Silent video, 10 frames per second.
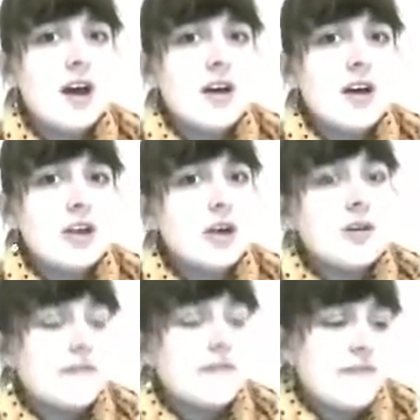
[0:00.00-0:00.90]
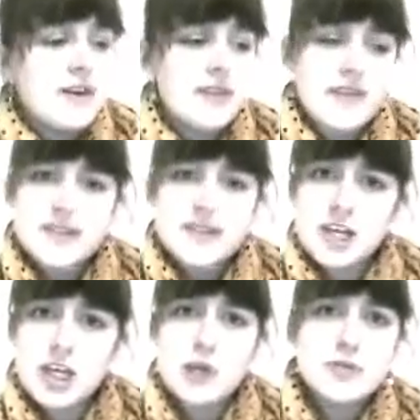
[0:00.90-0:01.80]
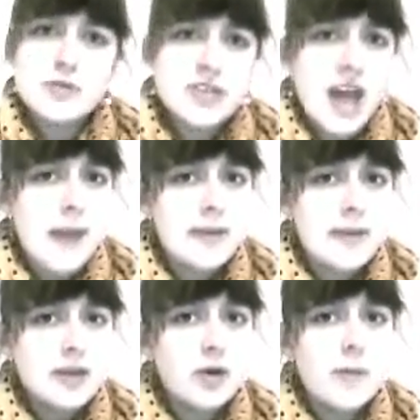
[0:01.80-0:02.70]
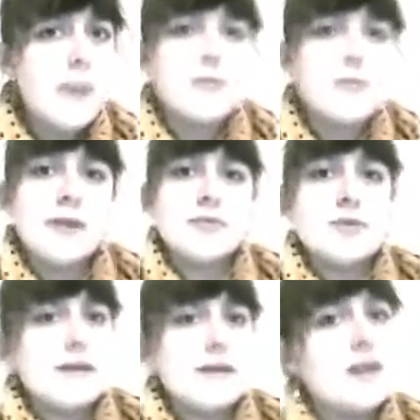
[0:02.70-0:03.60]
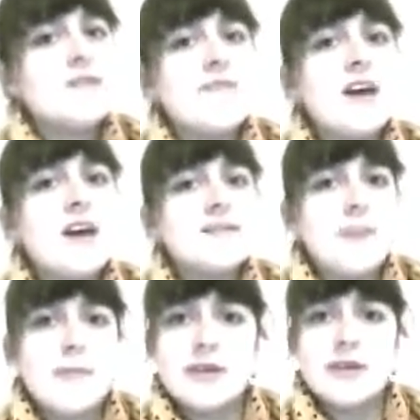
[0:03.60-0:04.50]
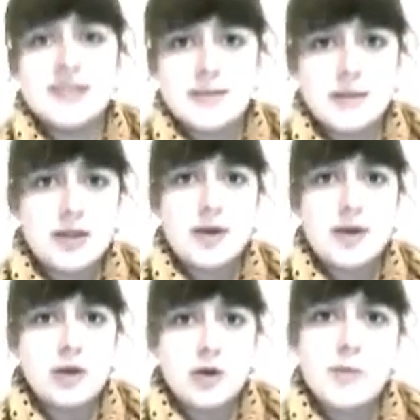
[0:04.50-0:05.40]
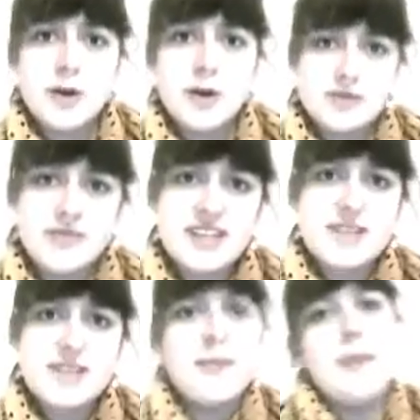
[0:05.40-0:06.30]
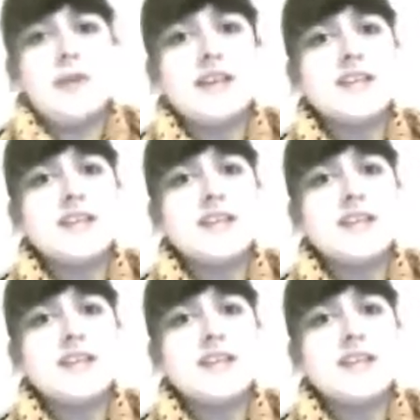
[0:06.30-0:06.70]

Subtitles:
you can feel that there's a huge gap in your memory between those first memories and your most recent memories,